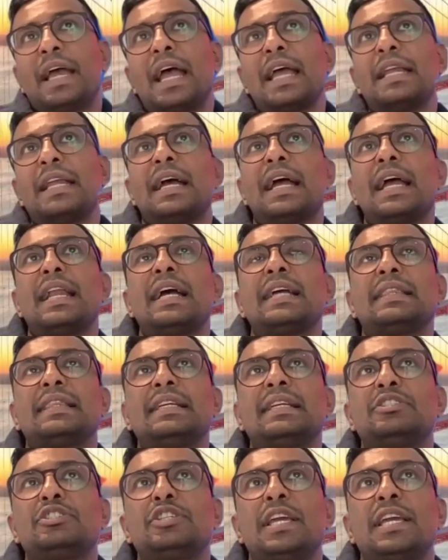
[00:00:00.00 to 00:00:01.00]
And I
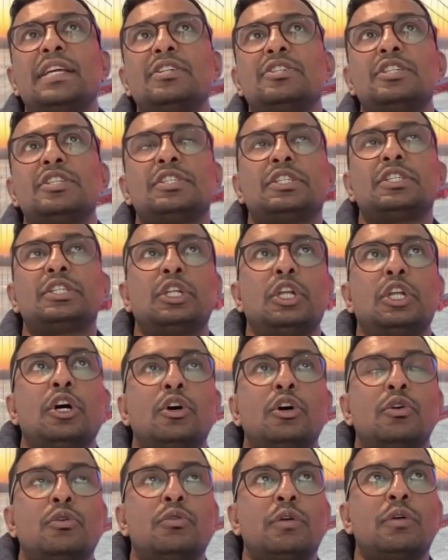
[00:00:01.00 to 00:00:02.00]
think change is
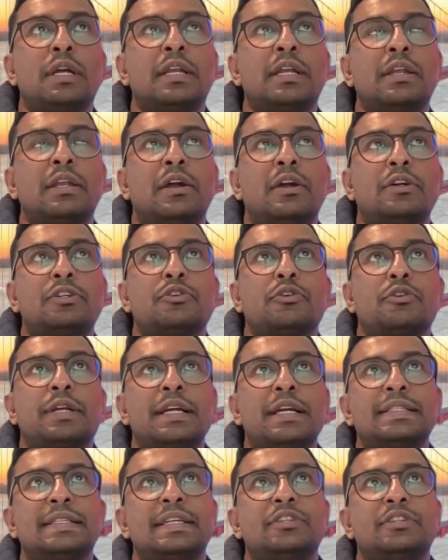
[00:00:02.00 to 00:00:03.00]
slow in large
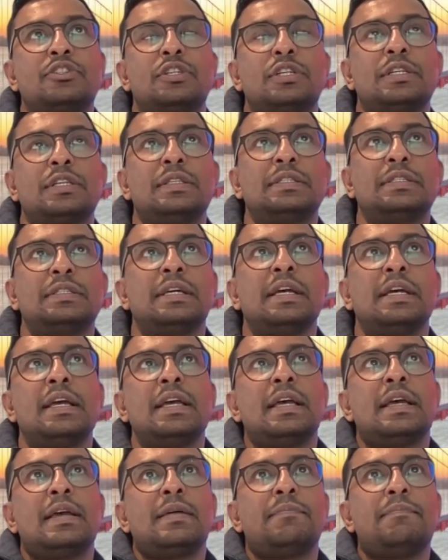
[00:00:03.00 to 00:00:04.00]
organizations
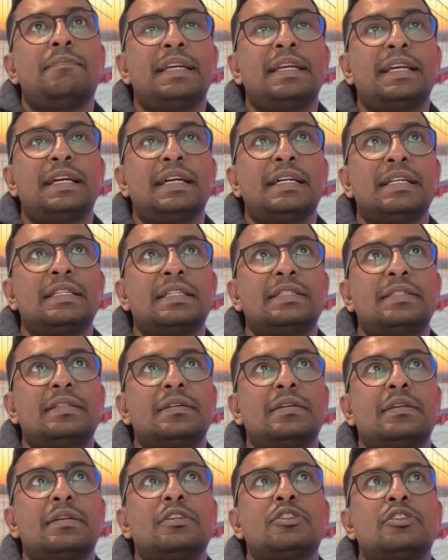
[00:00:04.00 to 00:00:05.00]
because
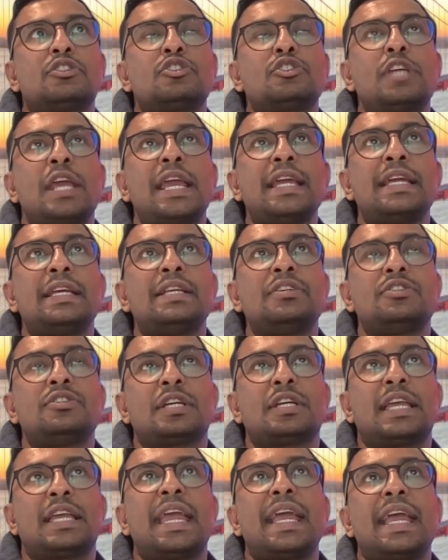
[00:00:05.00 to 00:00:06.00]
change
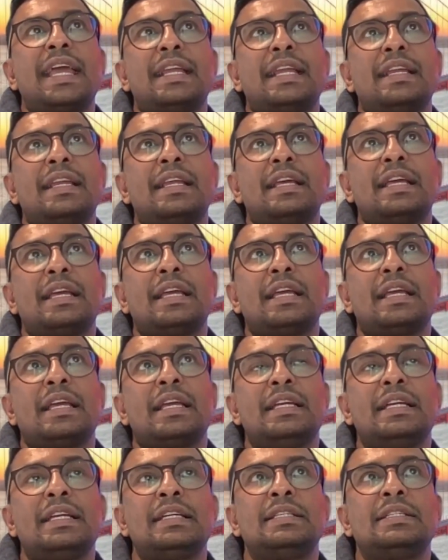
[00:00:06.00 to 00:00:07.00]
again
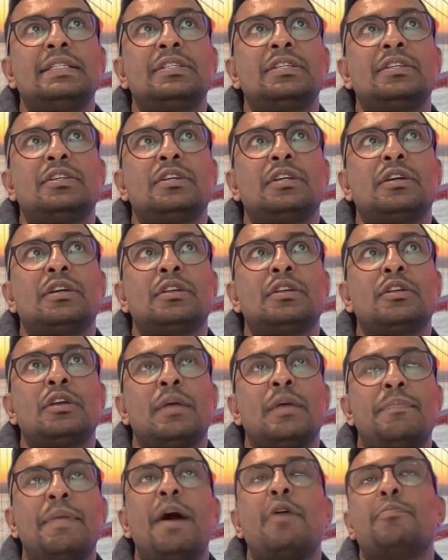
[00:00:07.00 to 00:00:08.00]
is
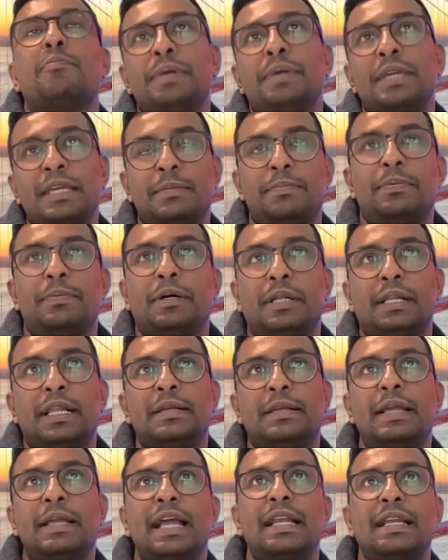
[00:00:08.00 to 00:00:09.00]
about people,
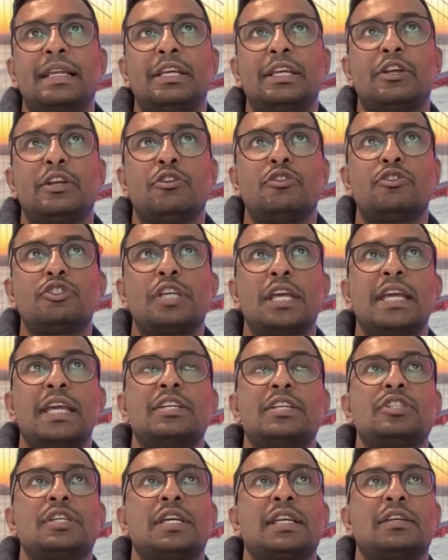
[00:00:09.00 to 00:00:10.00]
and
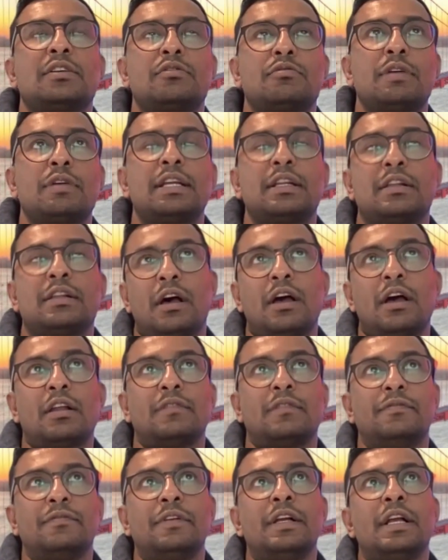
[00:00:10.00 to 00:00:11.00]
change can create a lot
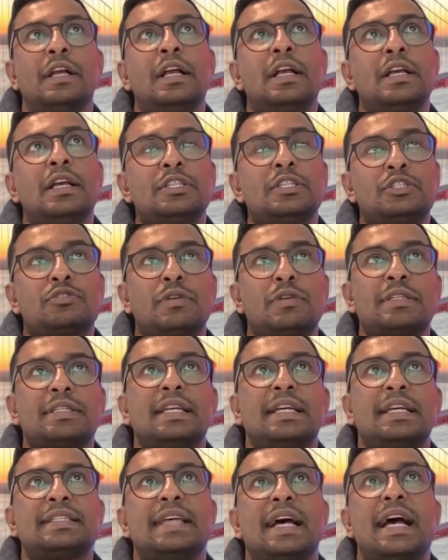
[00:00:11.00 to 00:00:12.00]
of stress
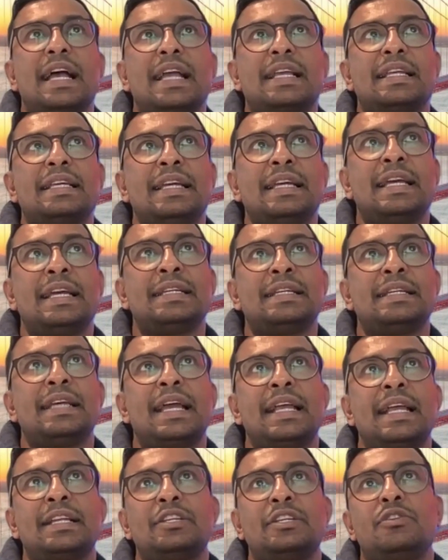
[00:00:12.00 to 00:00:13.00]
and anxiety, and
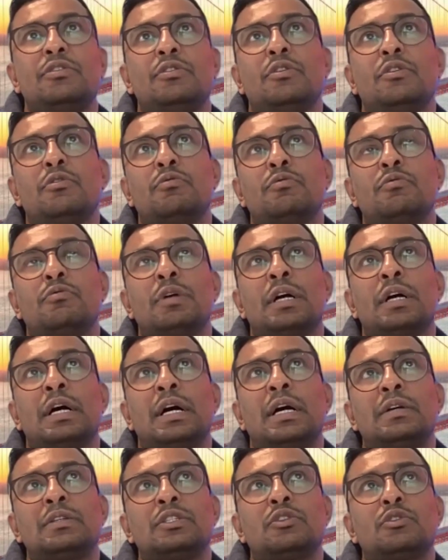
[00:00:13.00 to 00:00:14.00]

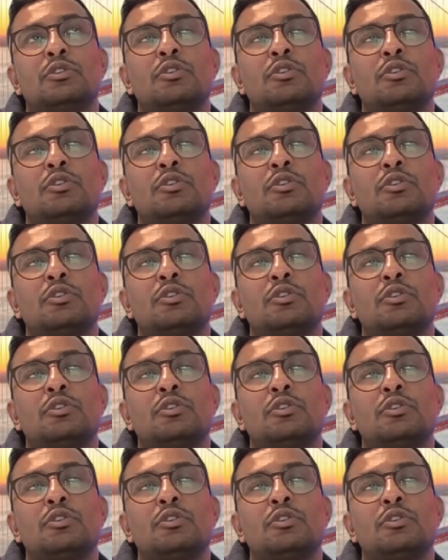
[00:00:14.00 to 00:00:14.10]
so